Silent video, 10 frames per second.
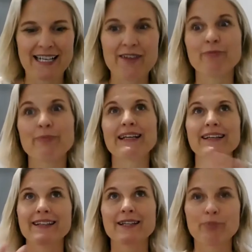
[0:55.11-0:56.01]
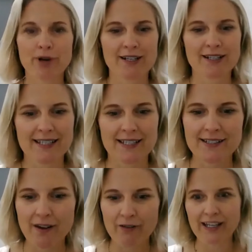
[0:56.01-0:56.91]
even begin the process
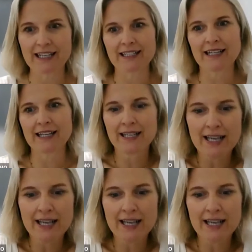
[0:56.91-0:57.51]
of getting